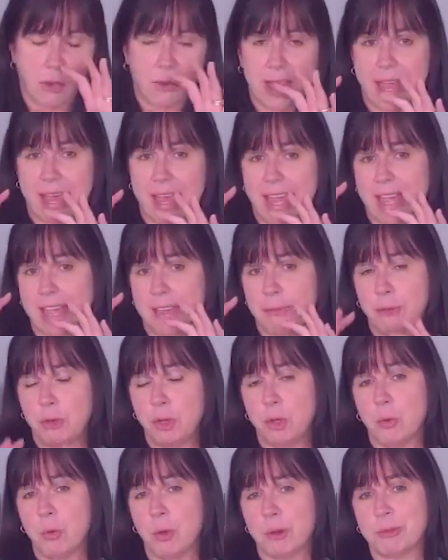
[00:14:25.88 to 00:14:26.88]
okay,
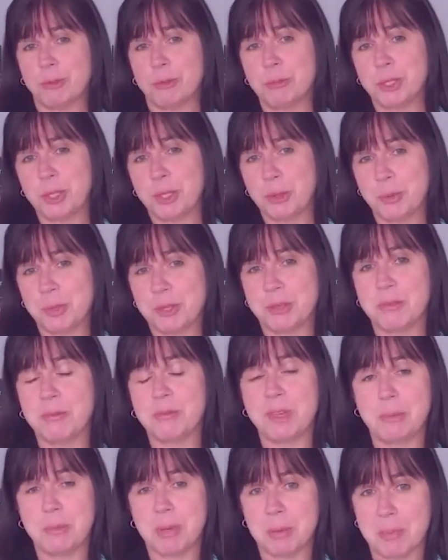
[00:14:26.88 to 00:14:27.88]
if you are familiar with the
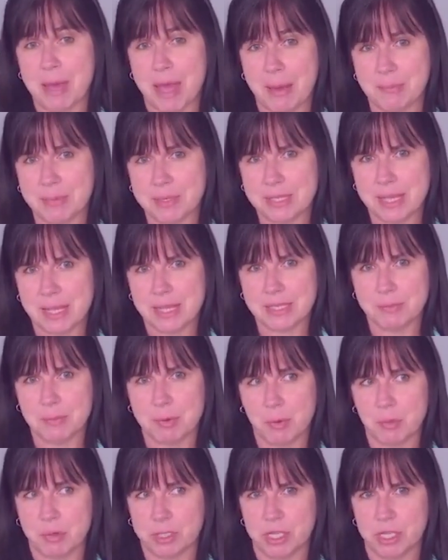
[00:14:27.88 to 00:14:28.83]
VB-MAPP assessment,